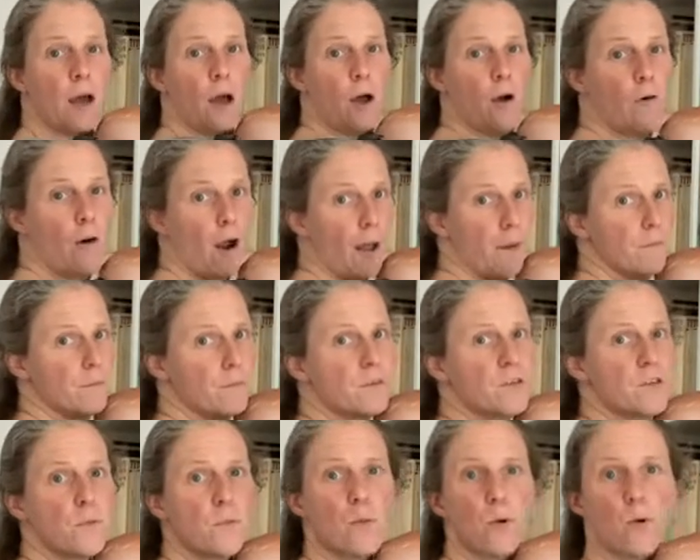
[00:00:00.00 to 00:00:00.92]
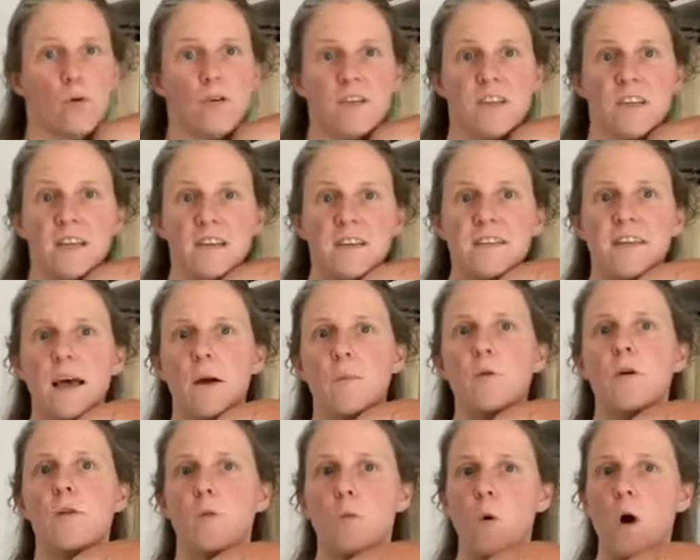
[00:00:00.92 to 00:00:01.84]
Right, supporting Sam
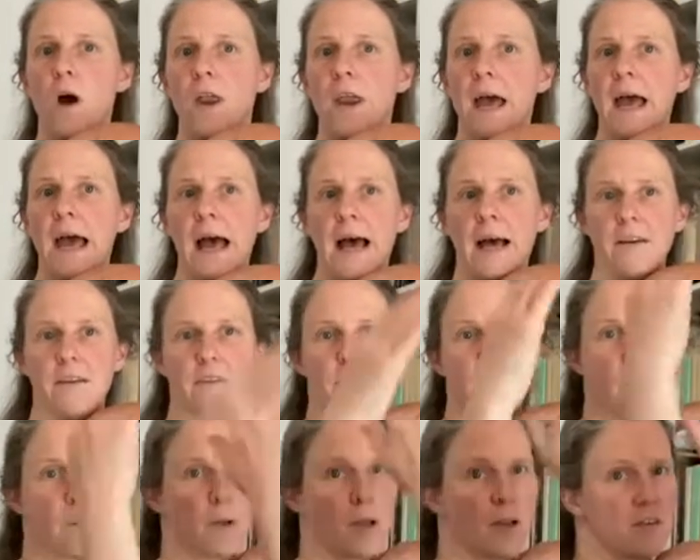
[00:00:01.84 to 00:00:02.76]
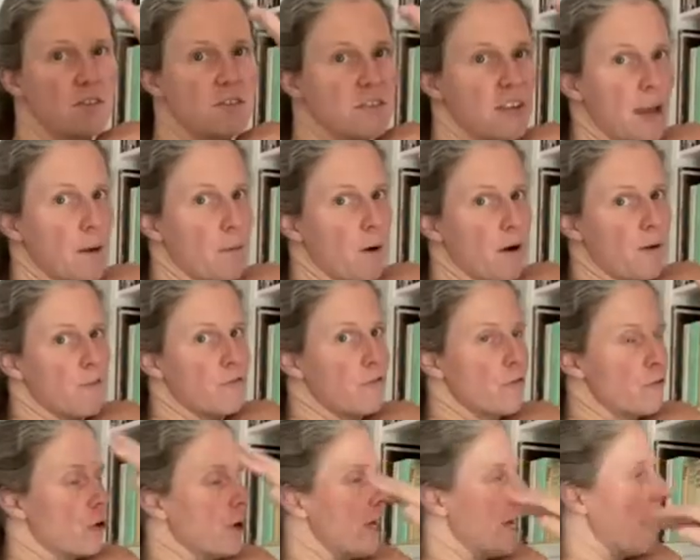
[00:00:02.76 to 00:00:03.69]
with one hand, I'm going to take my
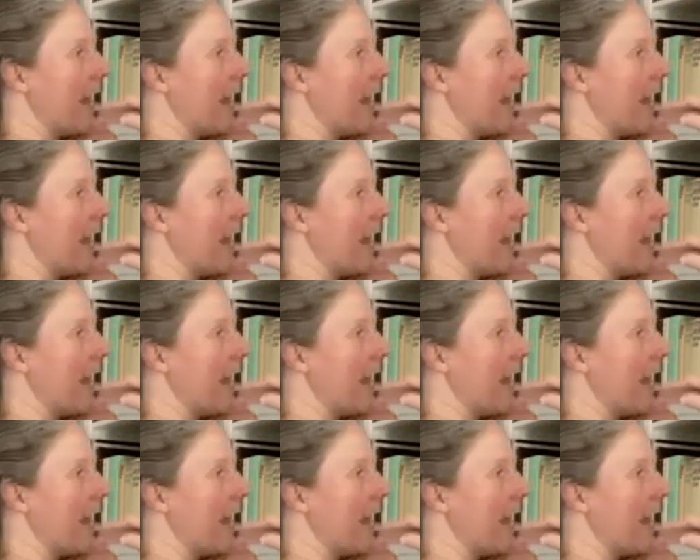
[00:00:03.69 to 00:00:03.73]
free